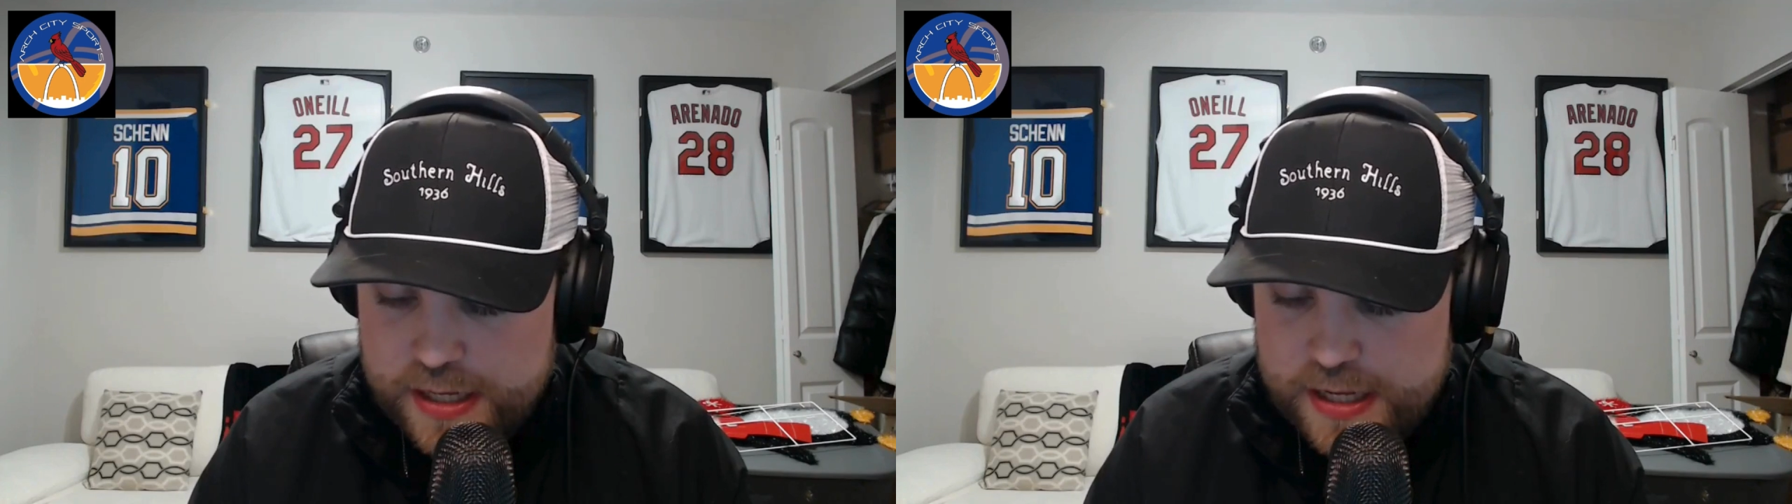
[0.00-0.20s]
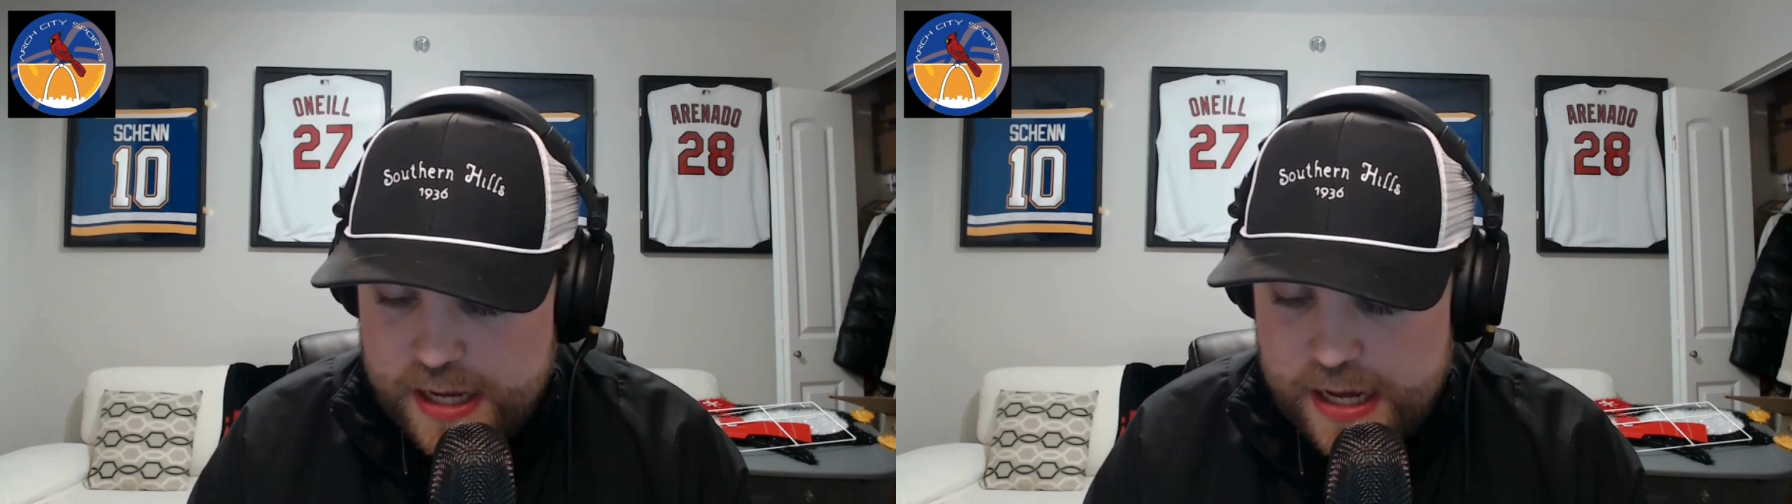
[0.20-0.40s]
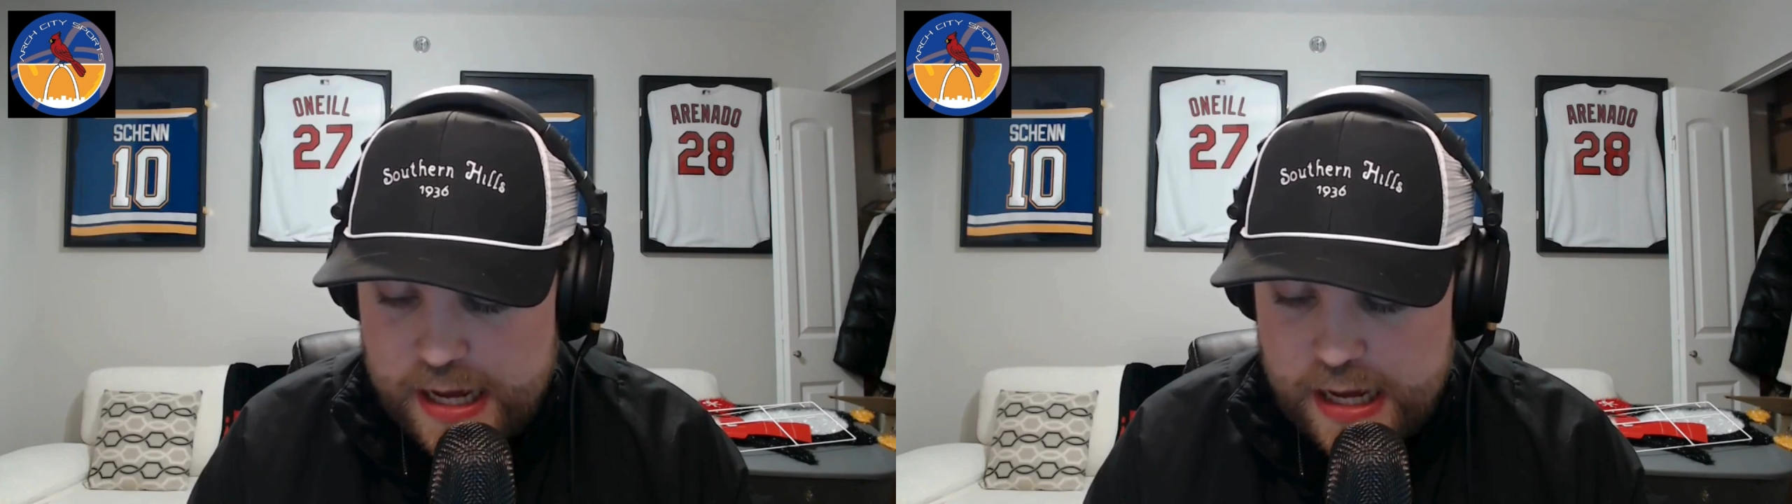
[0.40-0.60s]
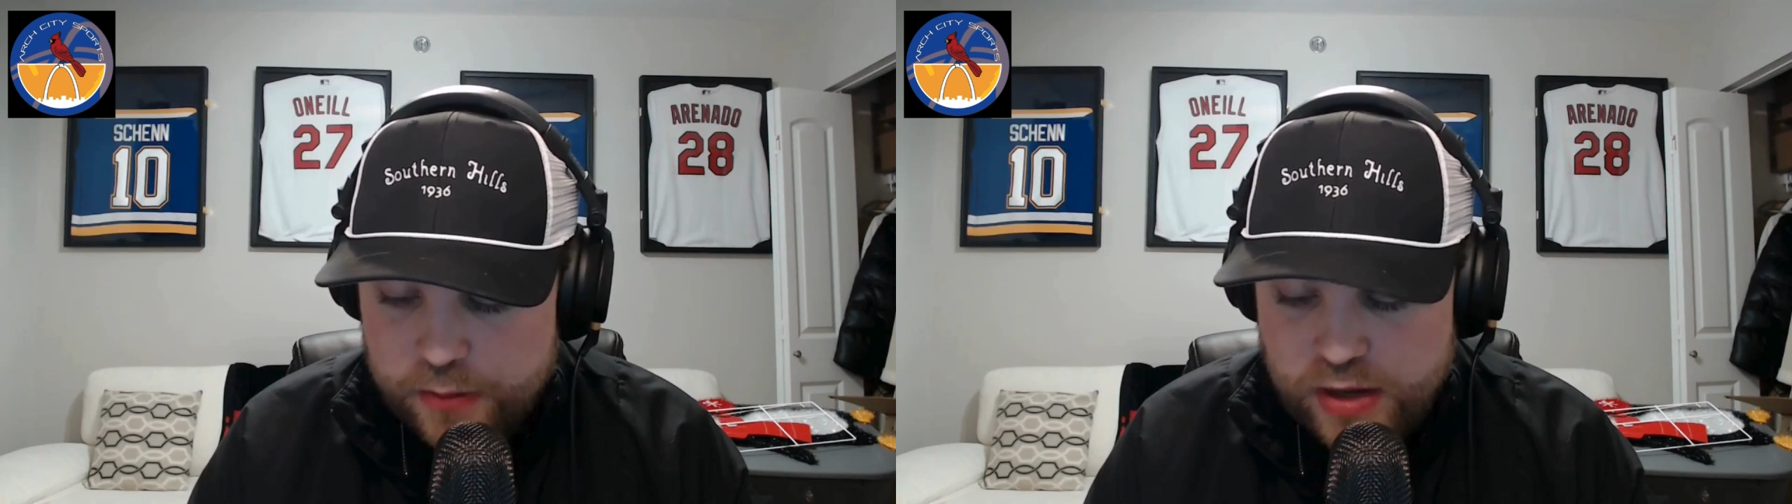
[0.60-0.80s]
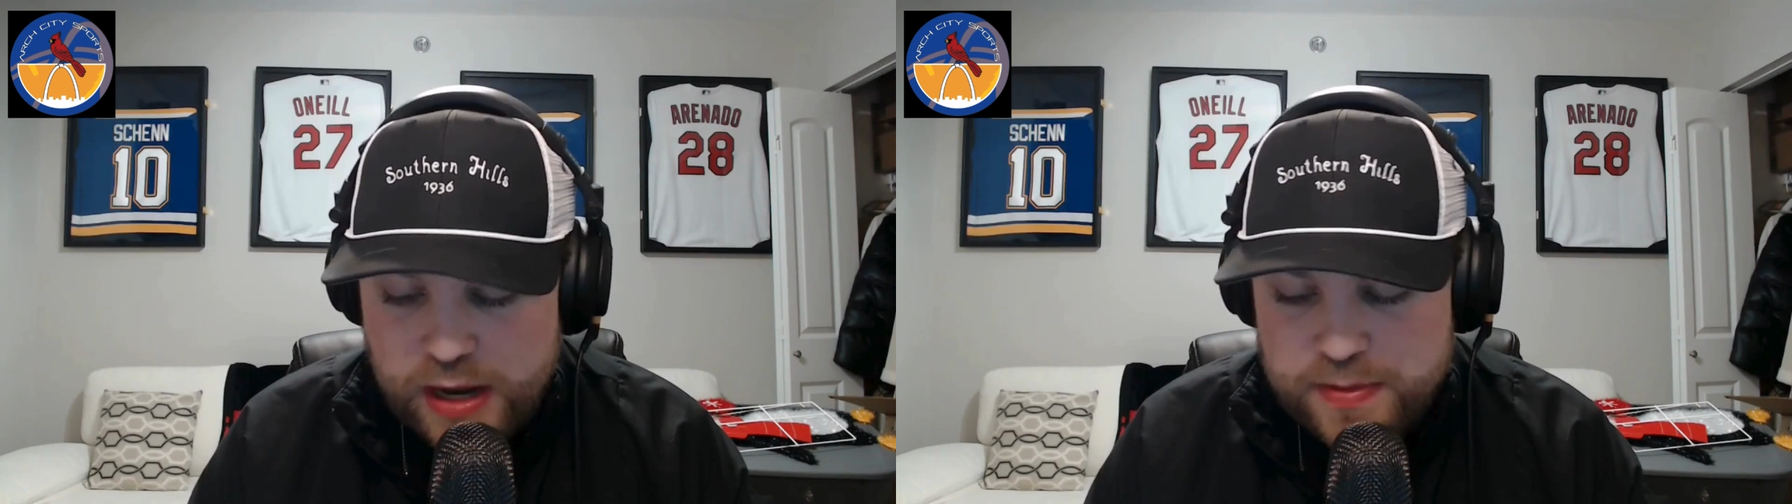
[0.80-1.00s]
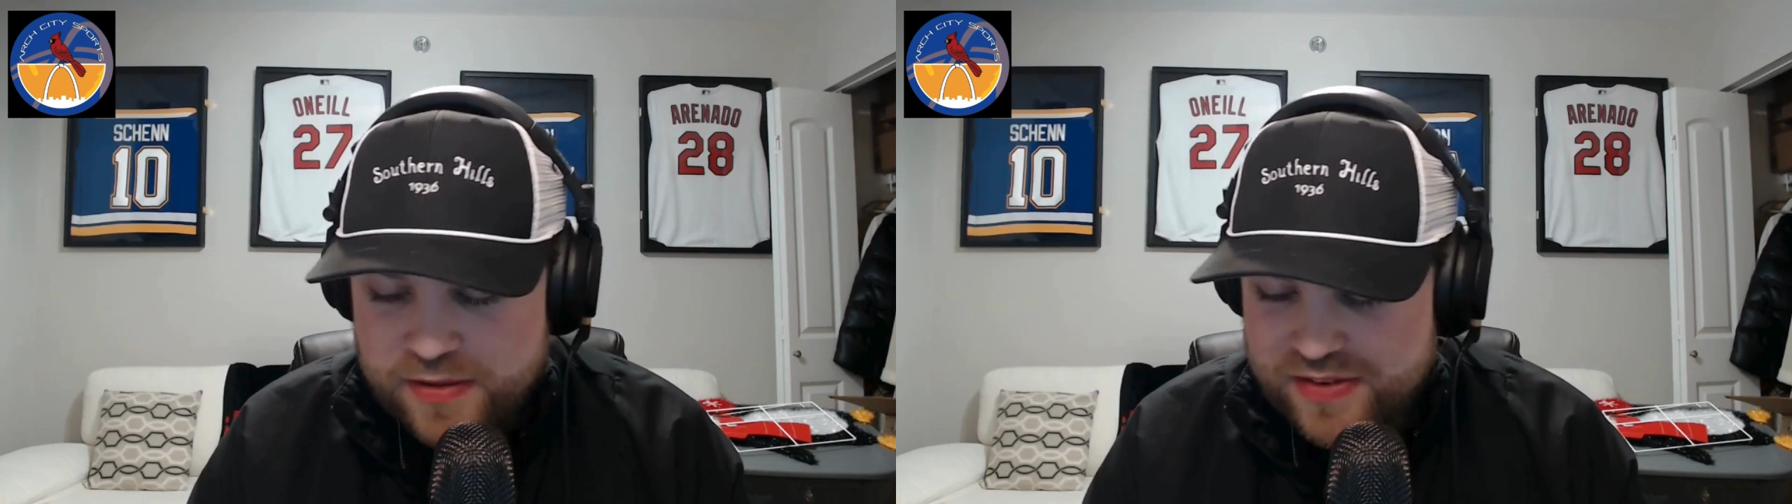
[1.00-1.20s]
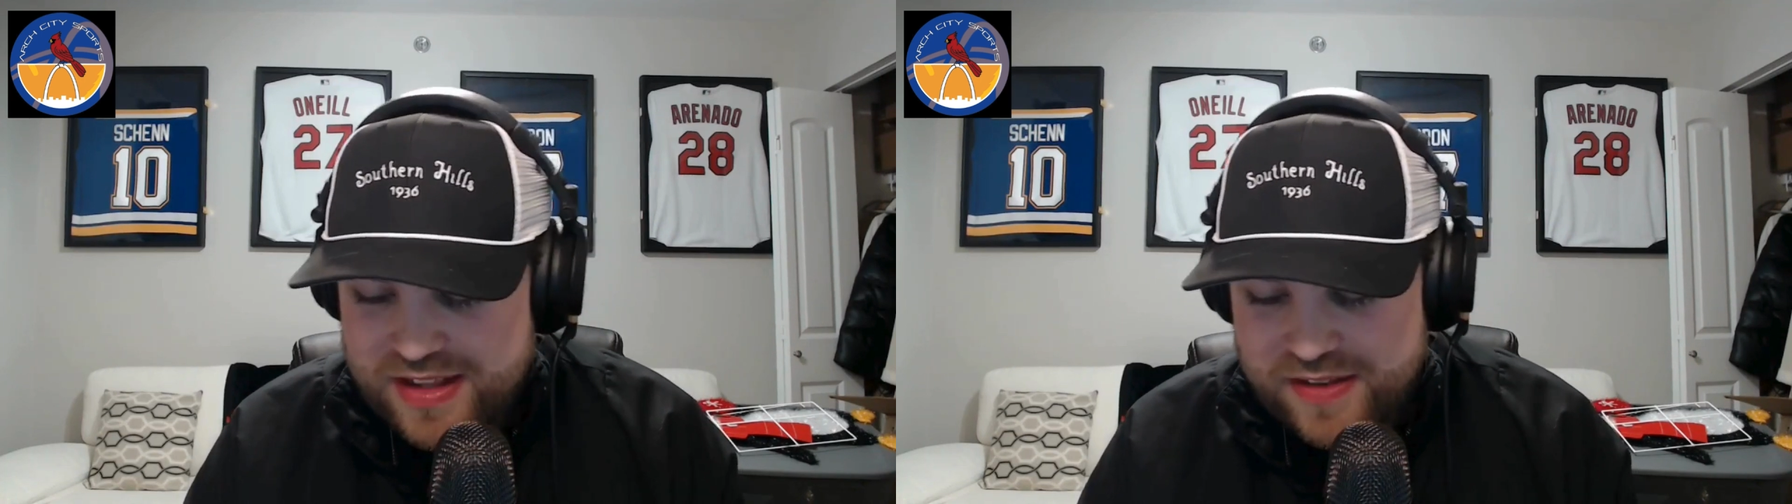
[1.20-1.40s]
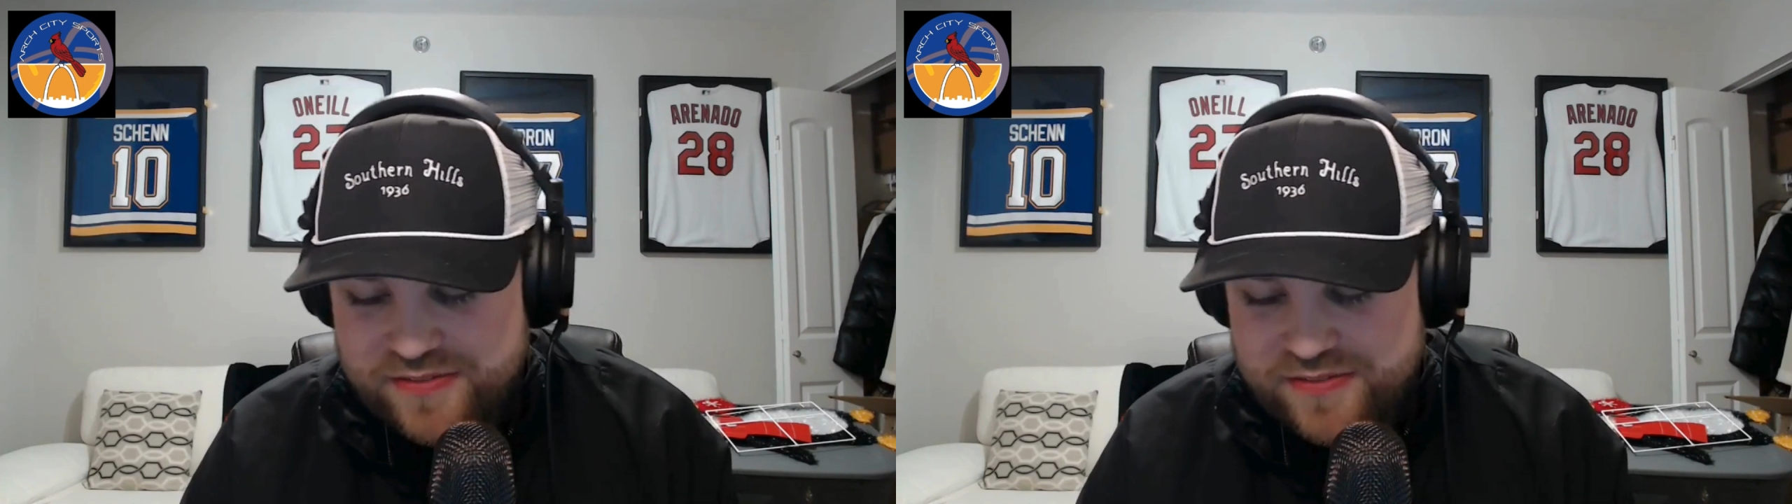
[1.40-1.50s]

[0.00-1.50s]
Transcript: Robbie Avila,